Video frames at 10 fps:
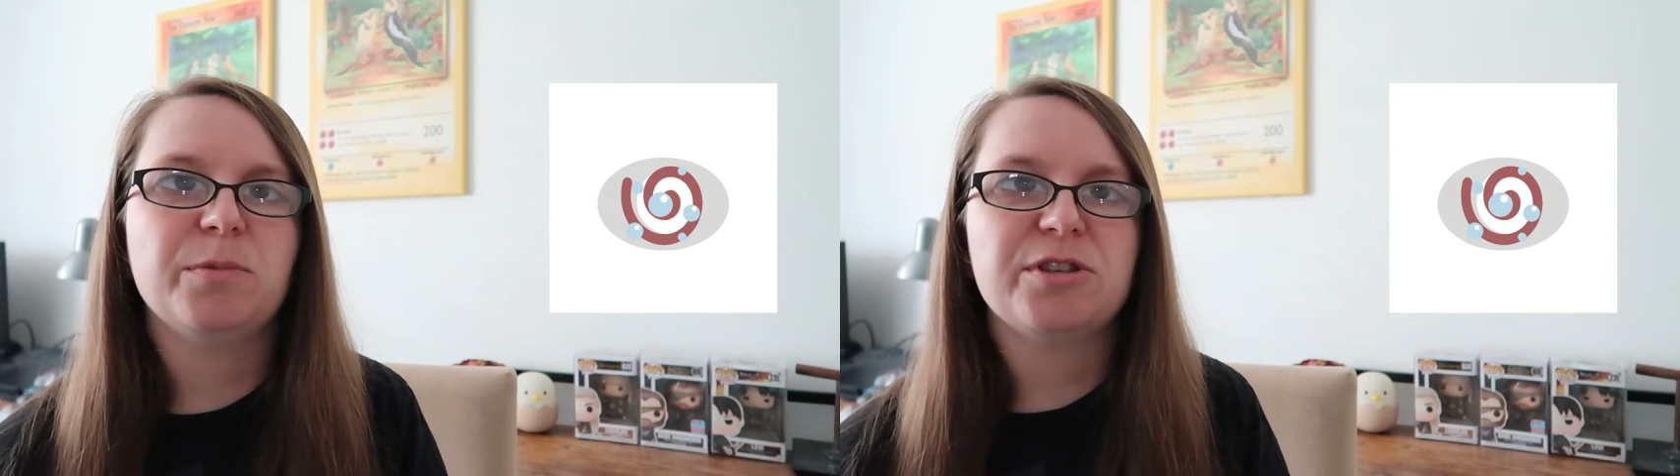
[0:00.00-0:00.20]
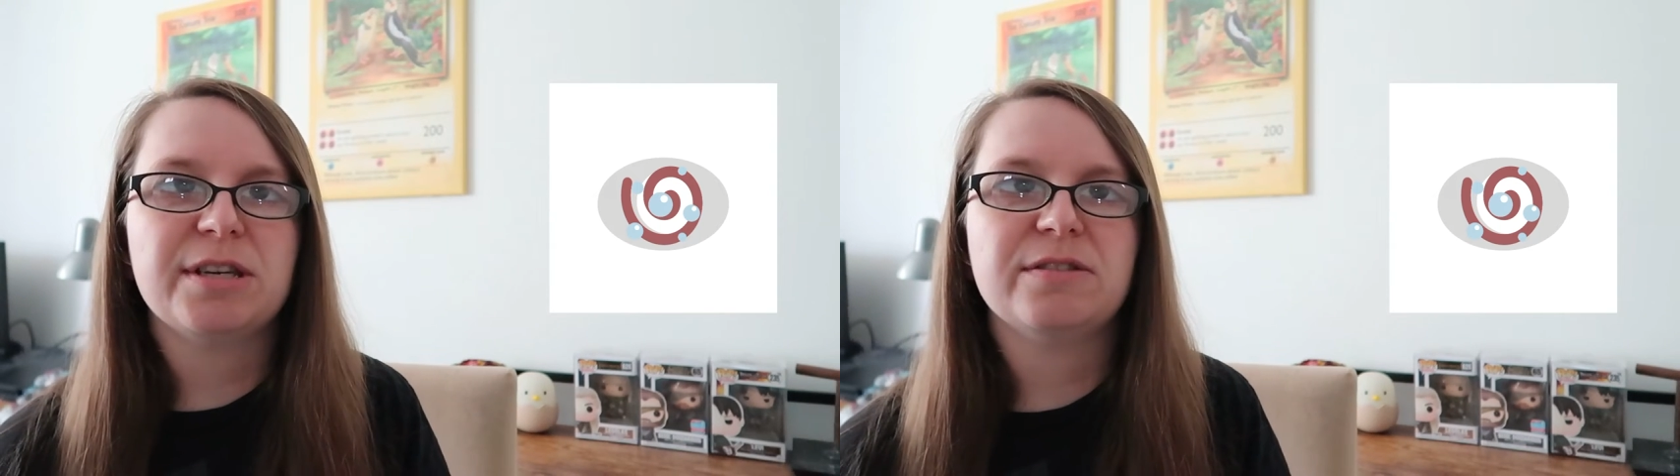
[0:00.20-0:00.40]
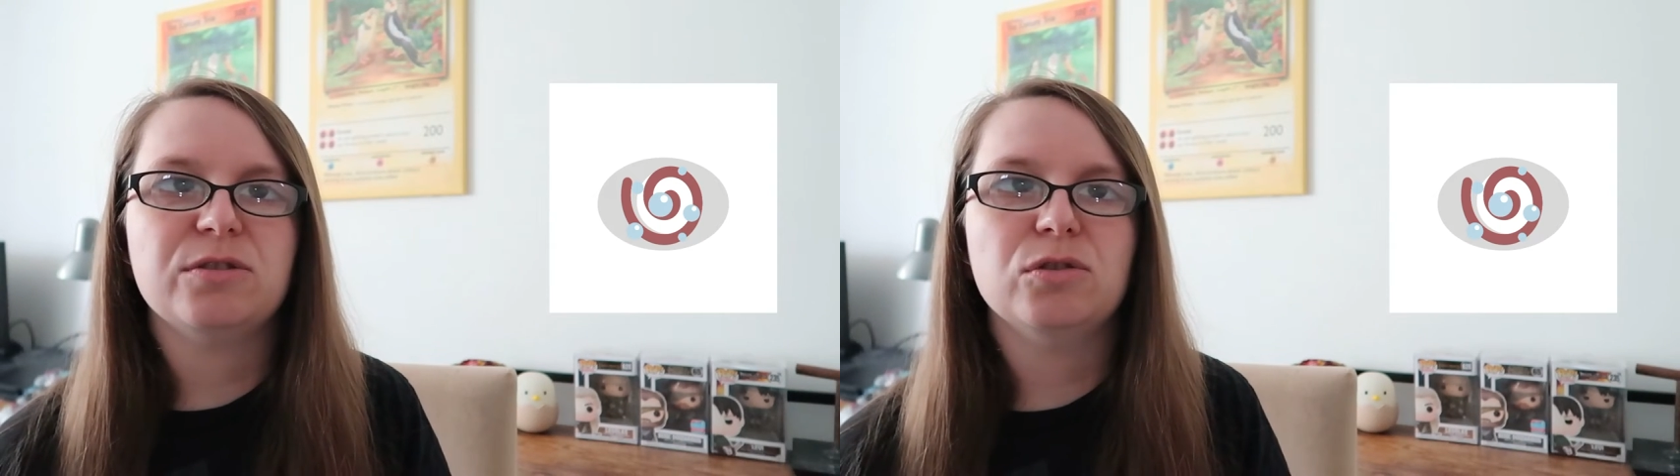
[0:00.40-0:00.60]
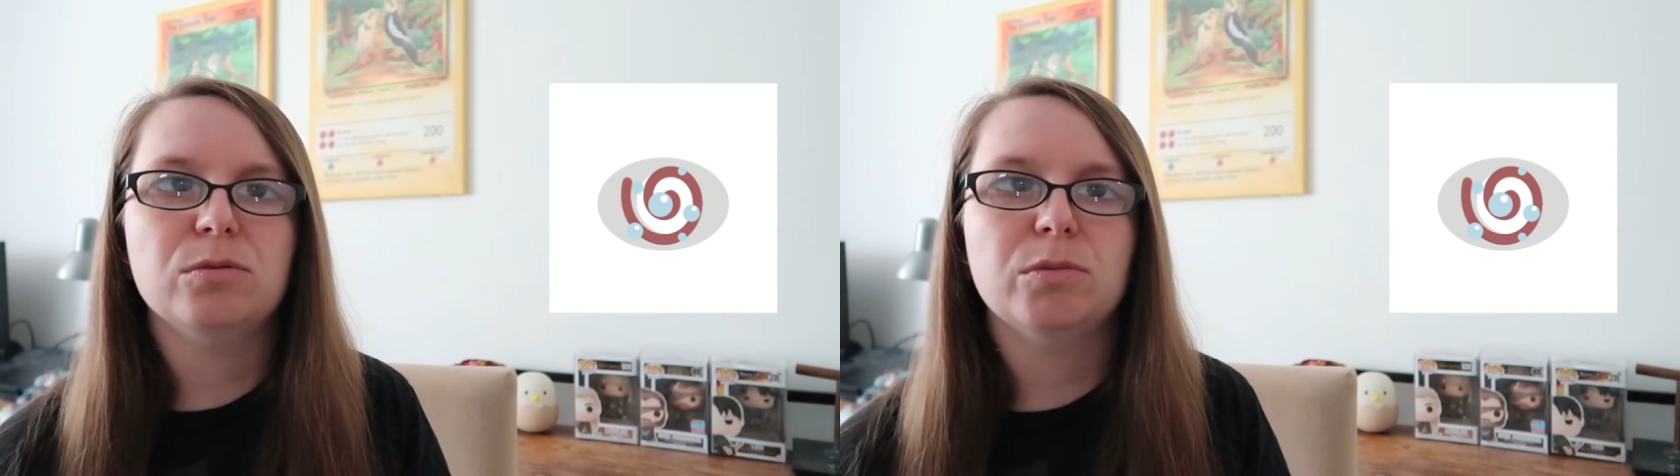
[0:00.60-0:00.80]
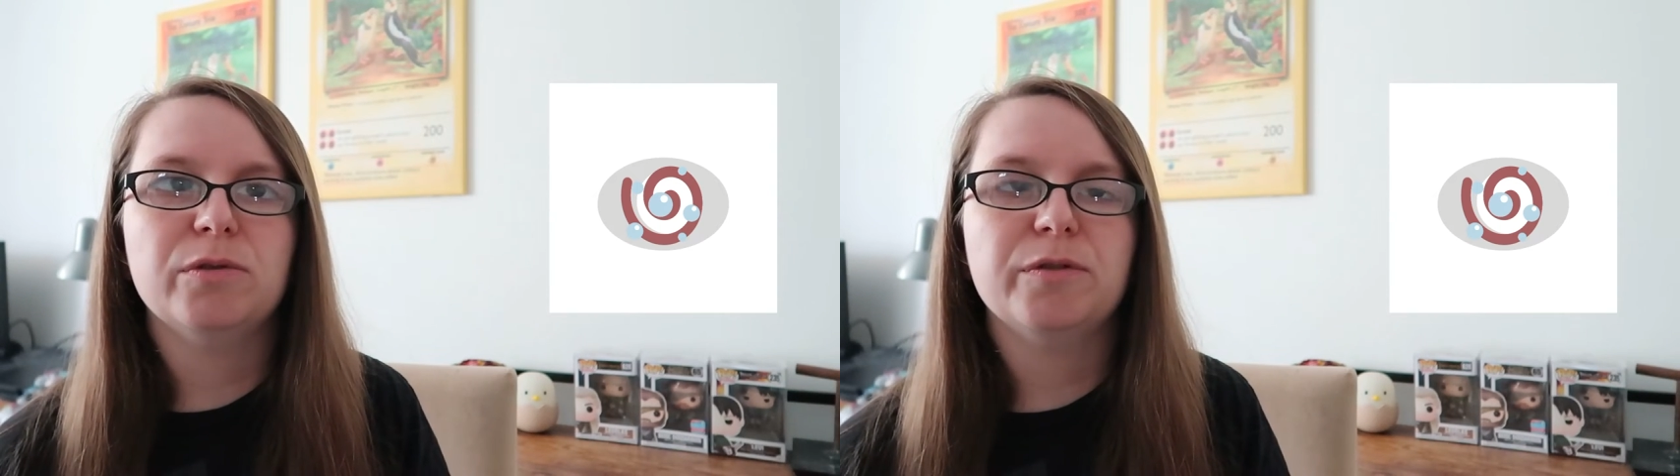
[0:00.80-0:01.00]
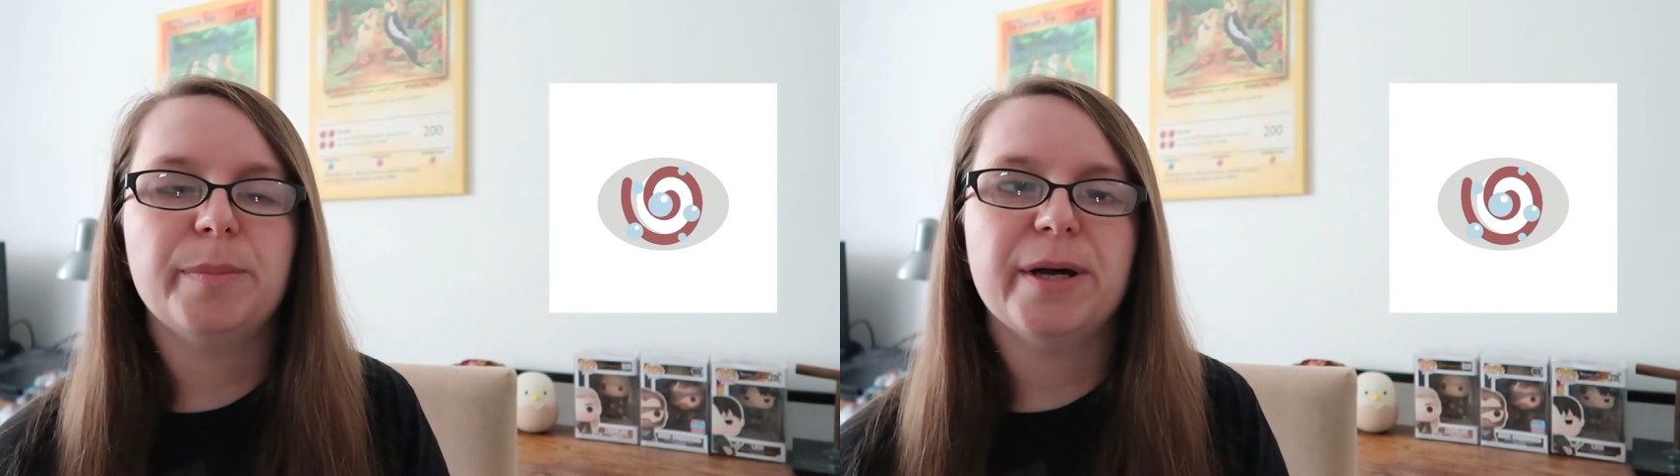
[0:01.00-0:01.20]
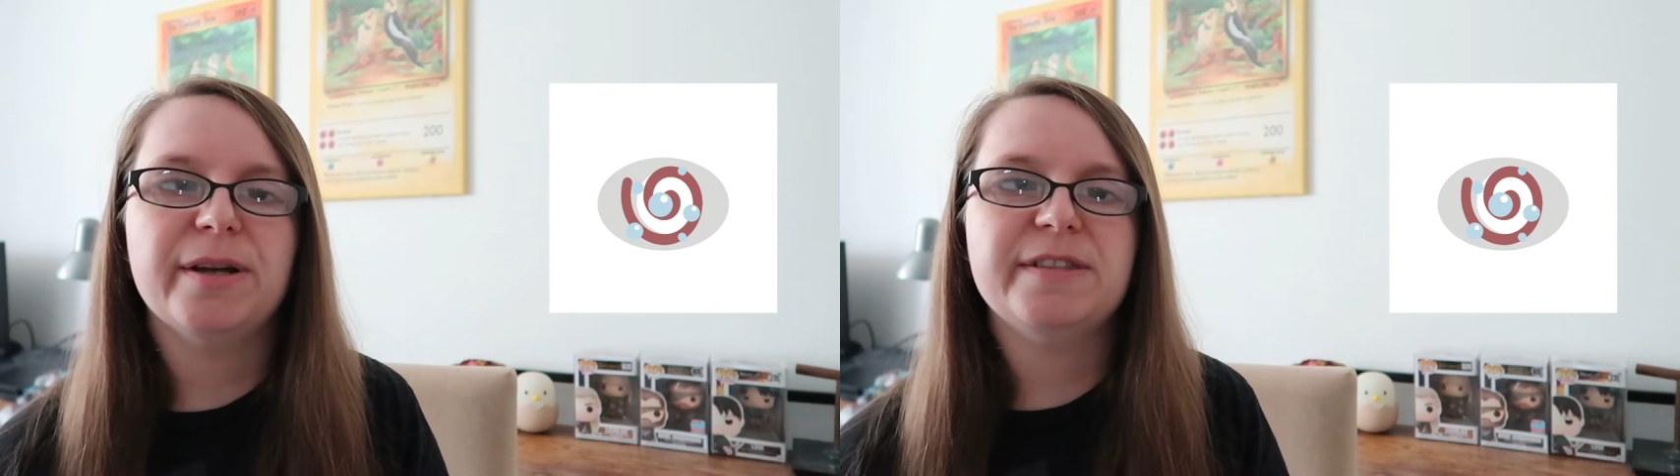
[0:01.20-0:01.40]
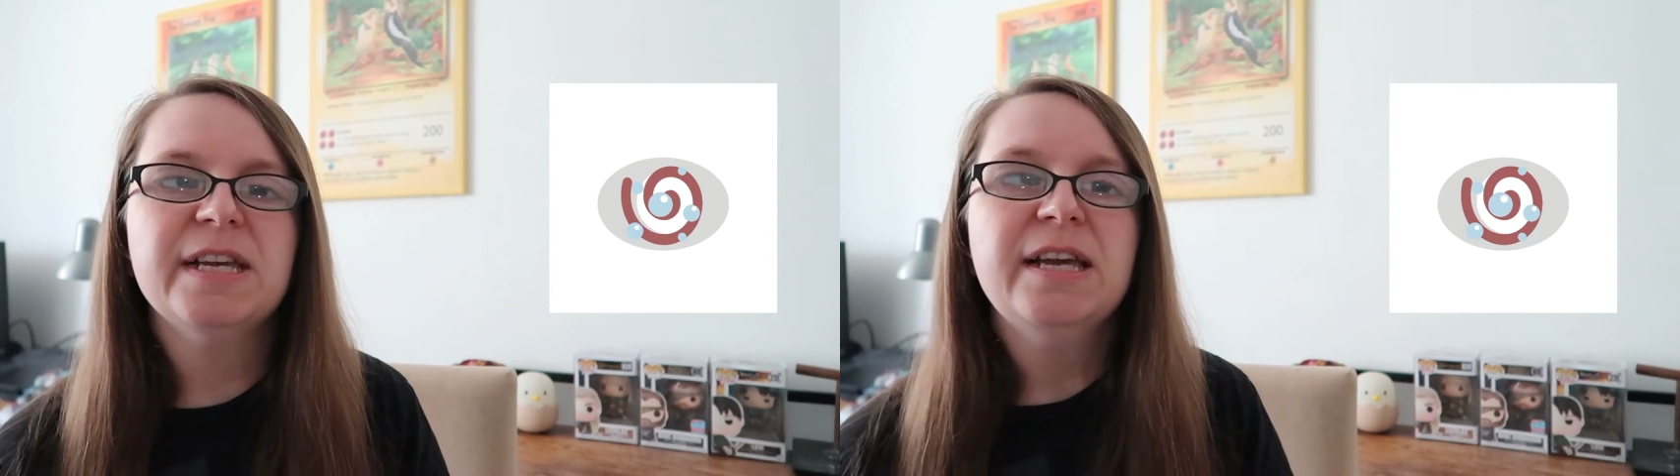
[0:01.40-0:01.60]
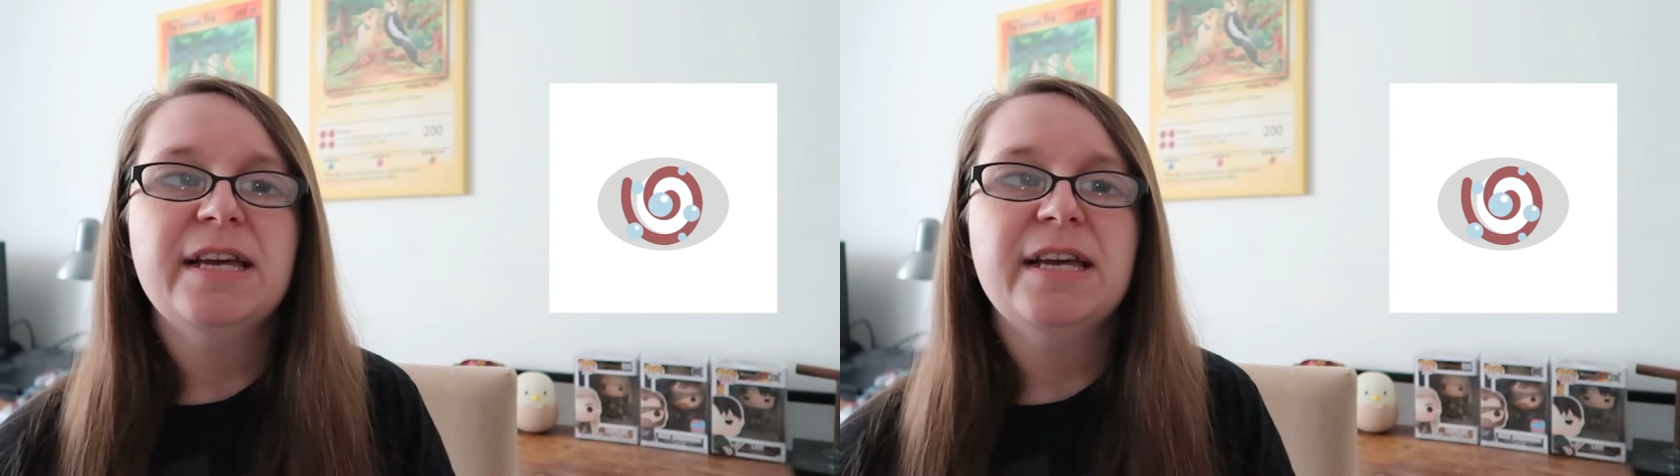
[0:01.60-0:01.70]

which isn't normal for birds.